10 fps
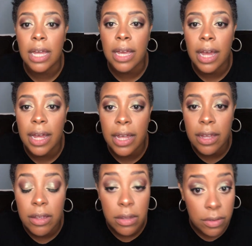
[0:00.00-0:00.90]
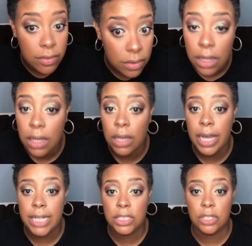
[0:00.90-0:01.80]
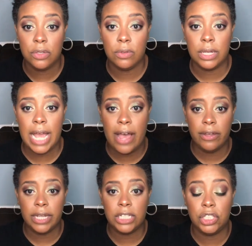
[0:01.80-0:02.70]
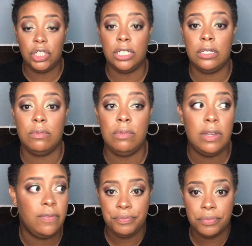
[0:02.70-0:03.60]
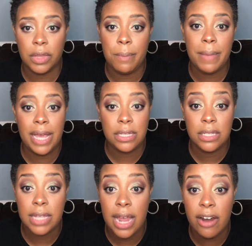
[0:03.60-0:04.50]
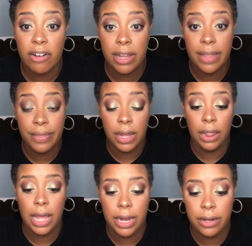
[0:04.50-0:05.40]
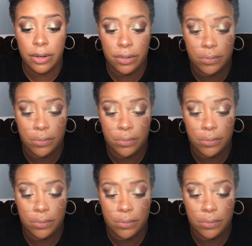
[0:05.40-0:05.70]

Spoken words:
like I have lashes on now, and that's just with the mascara and the liner.